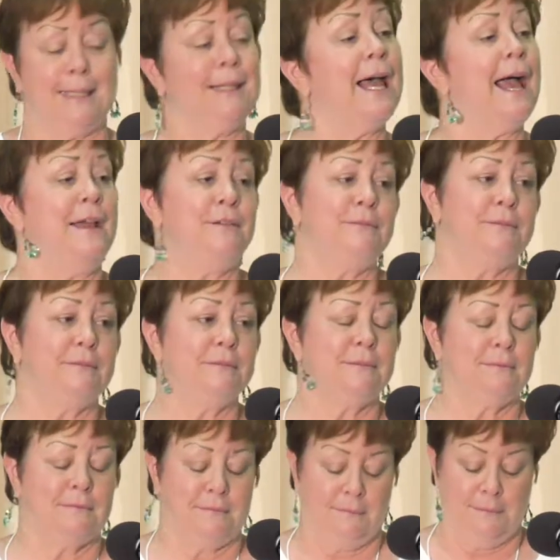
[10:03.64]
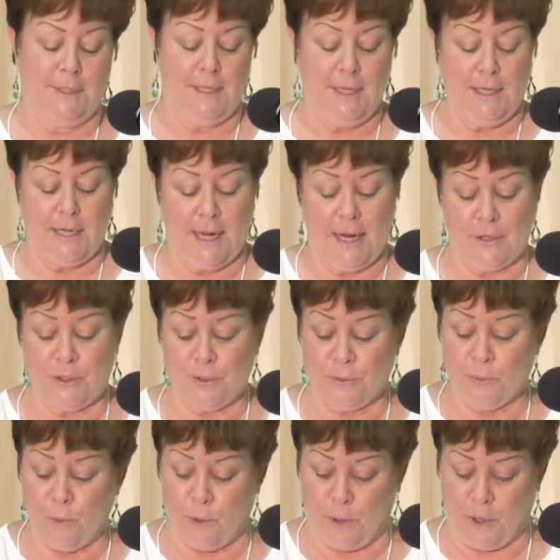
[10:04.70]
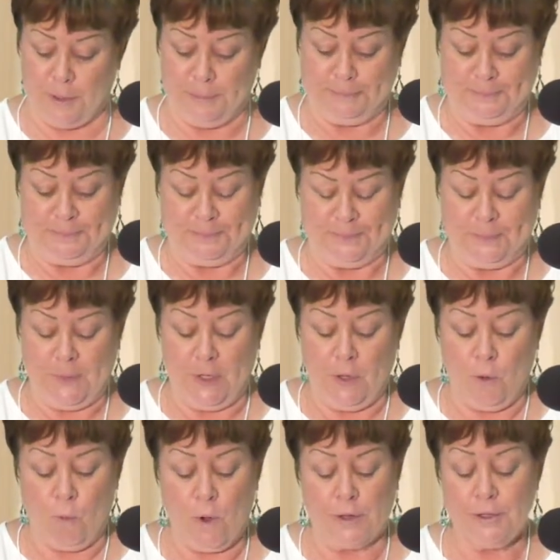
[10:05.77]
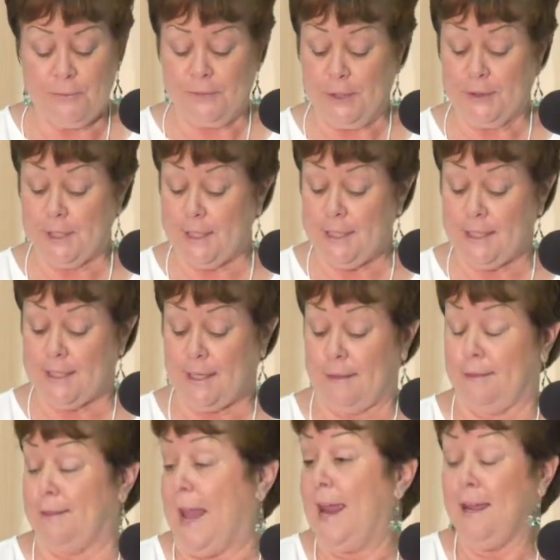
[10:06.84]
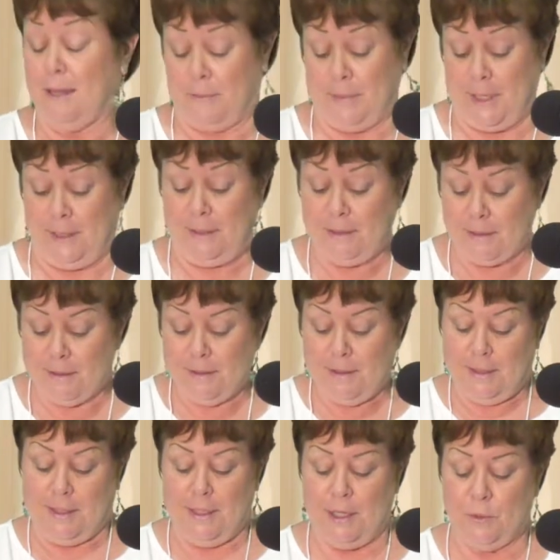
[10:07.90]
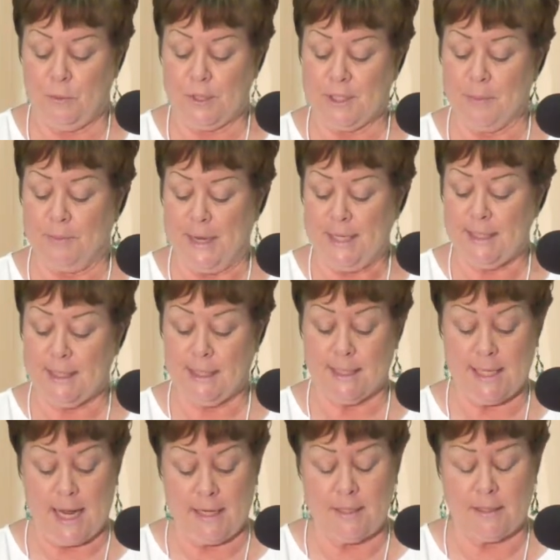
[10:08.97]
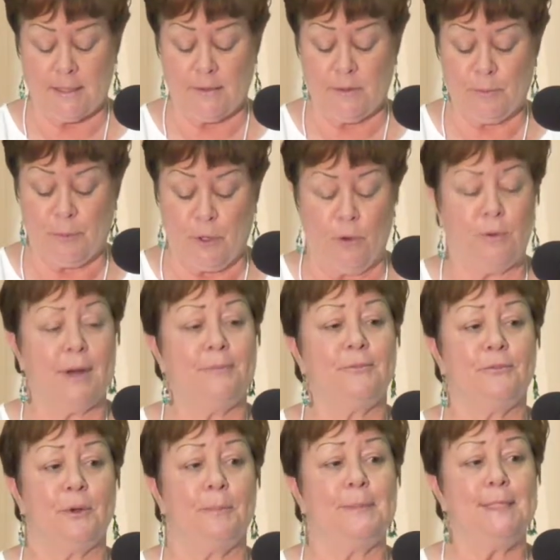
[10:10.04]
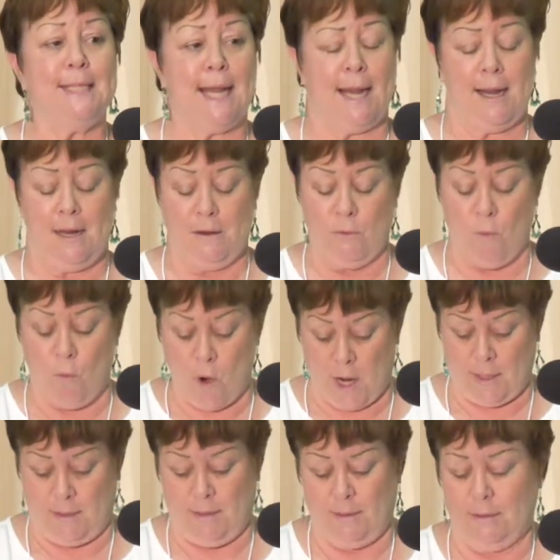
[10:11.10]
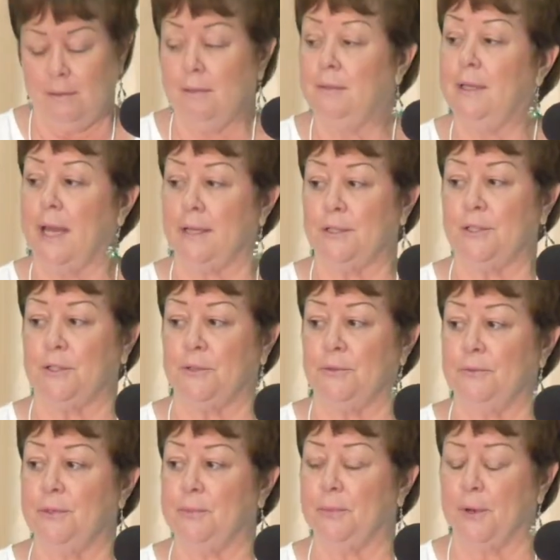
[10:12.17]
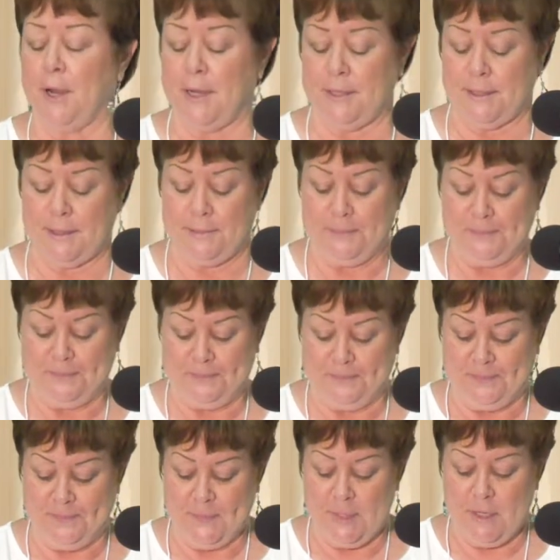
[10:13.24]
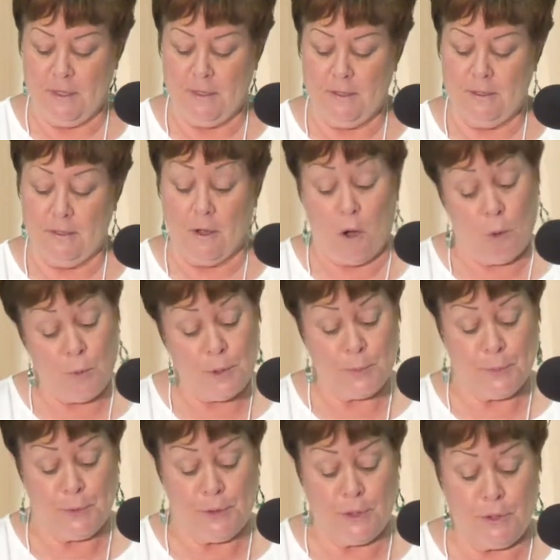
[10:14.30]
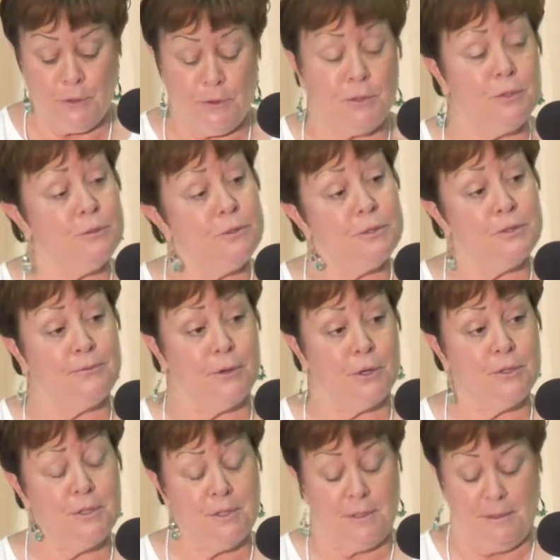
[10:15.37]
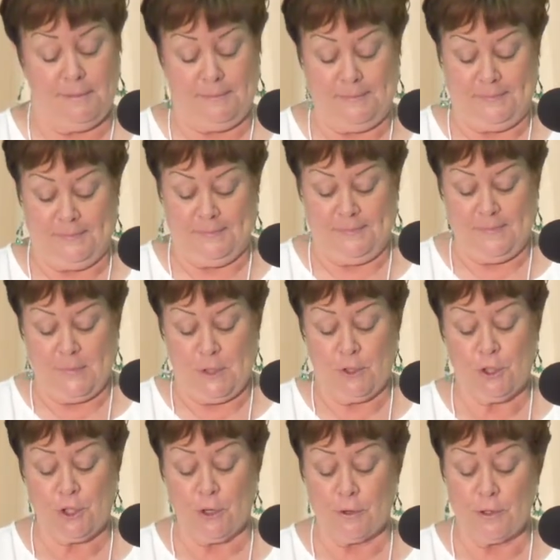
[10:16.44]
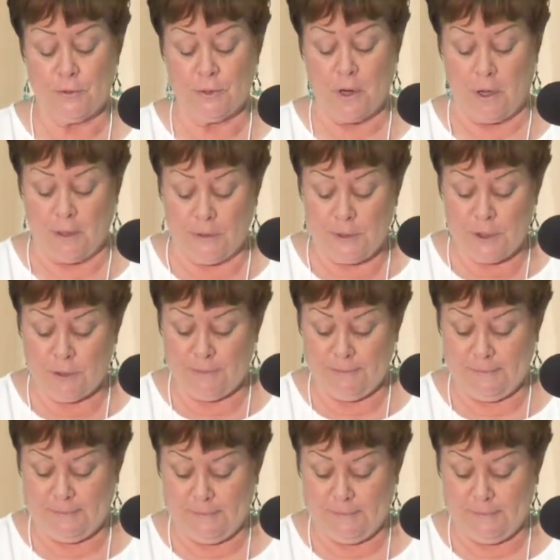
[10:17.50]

to life and your work. While you felt the need to thank me, it was the basic tenets of the program from day one that deserve the praise. Always put the new students first, share your knowledge